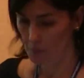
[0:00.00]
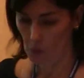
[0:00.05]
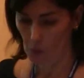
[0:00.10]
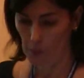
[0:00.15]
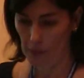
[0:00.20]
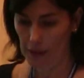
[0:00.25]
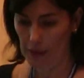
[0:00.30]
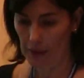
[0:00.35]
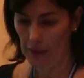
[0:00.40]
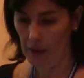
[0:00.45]
we
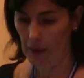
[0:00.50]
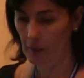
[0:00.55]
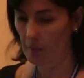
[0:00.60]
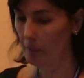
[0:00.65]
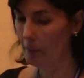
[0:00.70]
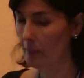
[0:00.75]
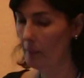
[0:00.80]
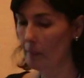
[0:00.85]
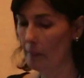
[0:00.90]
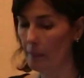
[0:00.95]
can
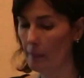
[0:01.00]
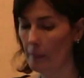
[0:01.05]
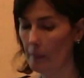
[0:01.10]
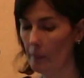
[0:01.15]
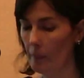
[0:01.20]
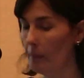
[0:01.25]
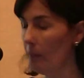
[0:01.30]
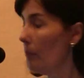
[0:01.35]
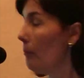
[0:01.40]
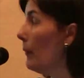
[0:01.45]

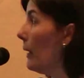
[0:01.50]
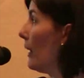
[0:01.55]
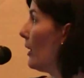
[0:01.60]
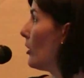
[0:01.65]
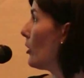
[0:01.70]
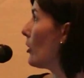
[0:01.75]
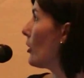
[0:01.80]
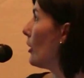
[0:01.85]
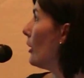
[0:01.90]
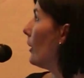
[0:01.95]

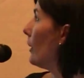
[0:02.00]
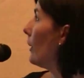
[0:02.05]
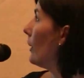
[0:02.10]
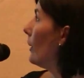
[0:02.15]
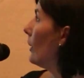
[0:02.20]
measure,